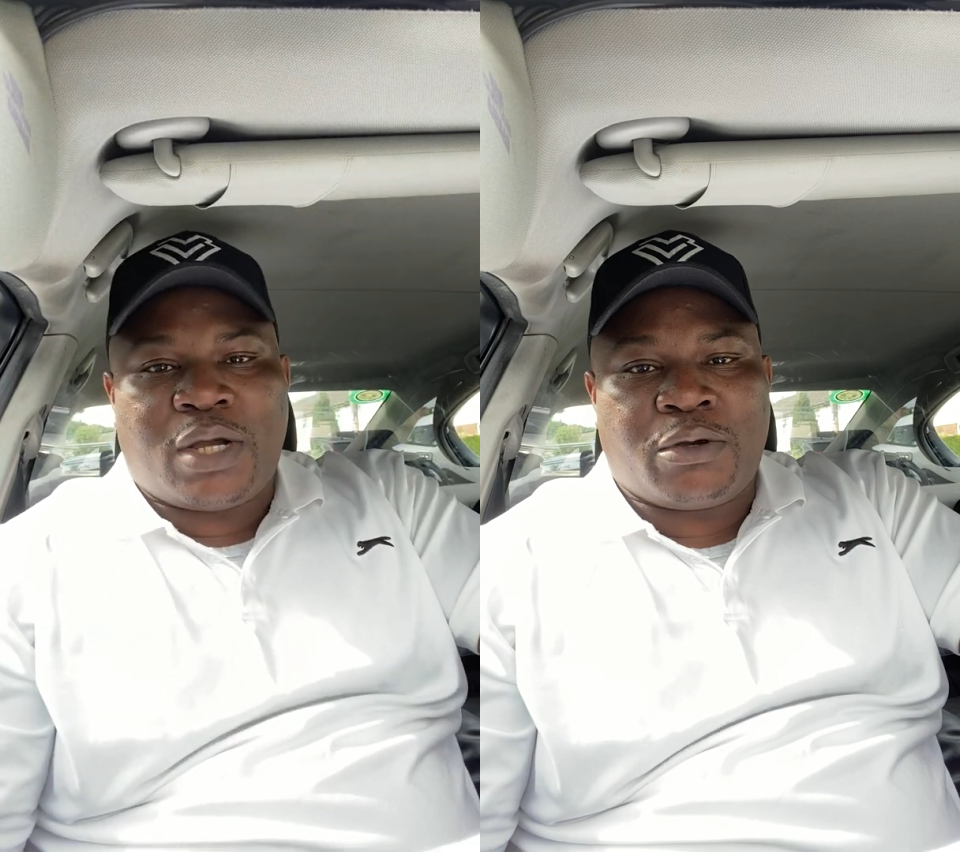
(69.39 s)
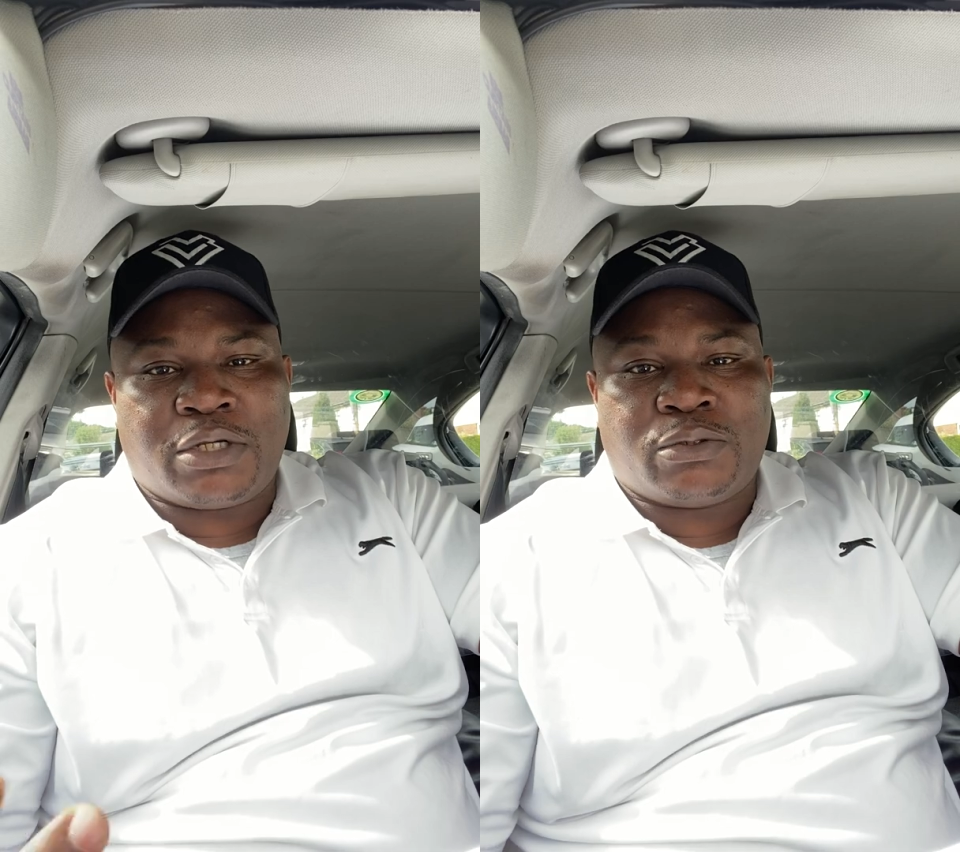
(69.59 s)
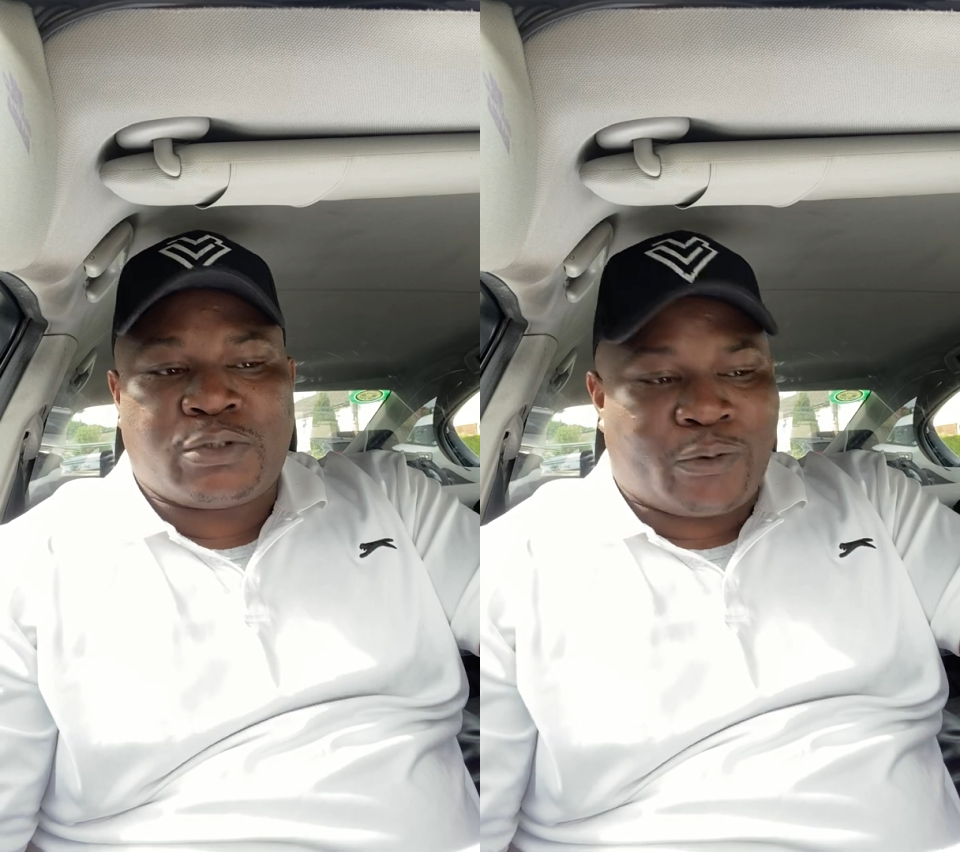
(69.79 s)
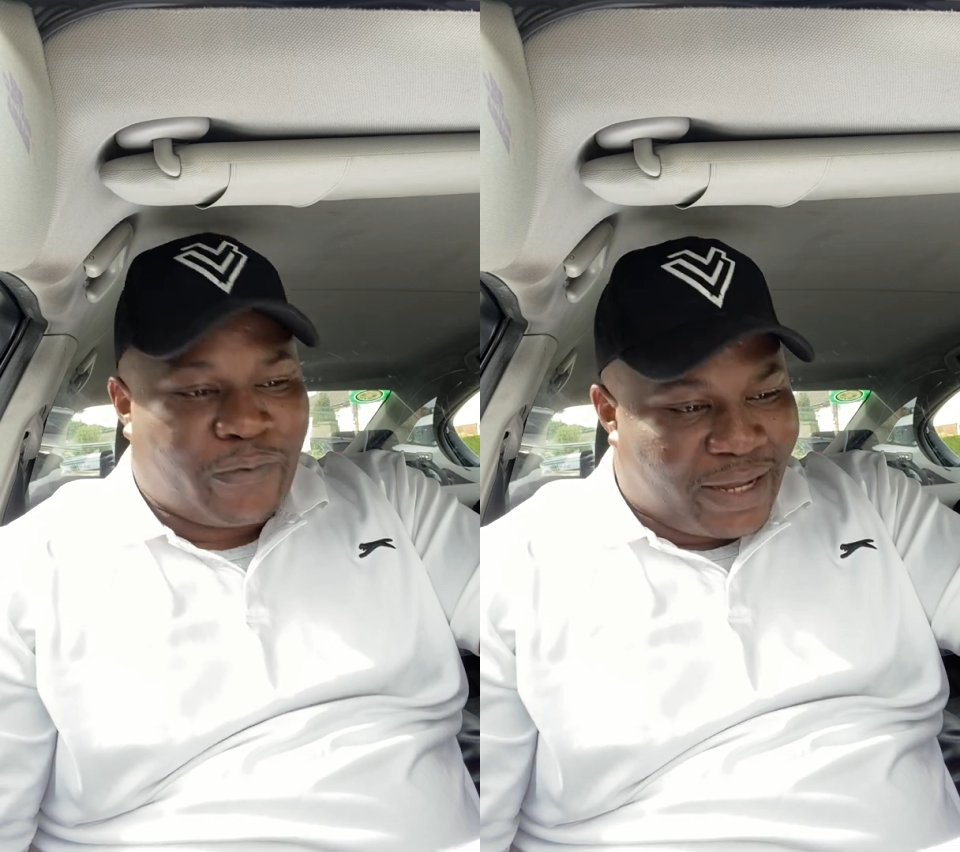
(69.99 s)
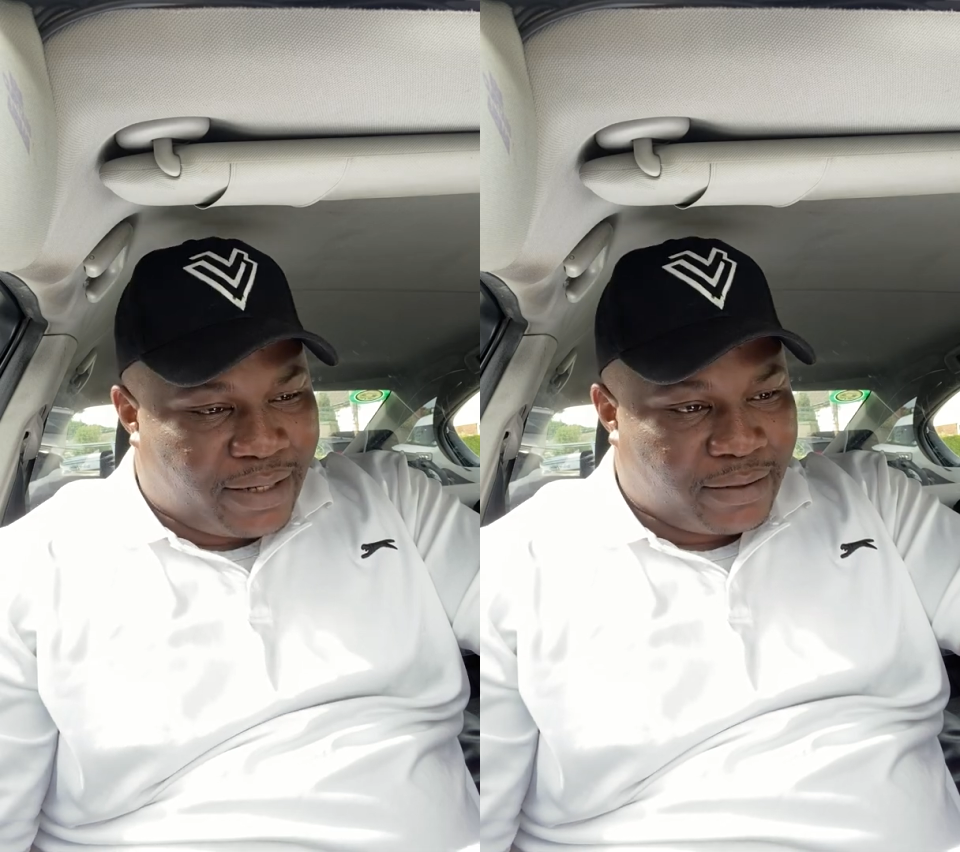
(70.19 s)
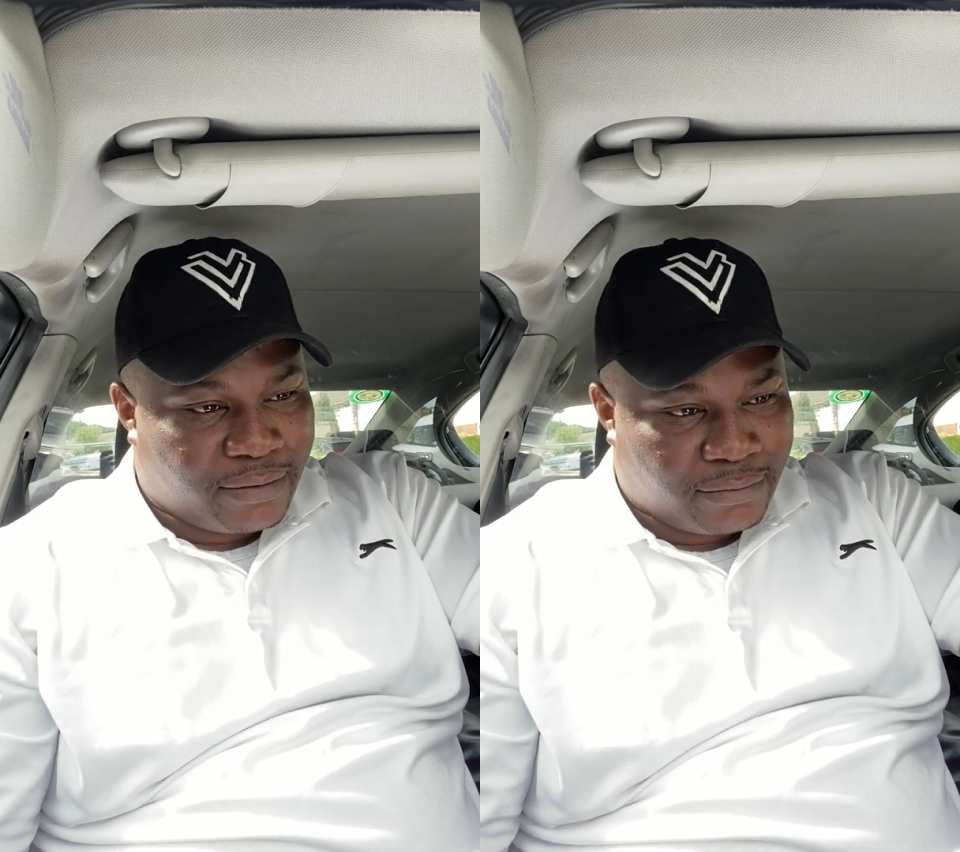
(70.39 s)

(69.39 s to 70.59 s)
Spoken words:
are going to suffer.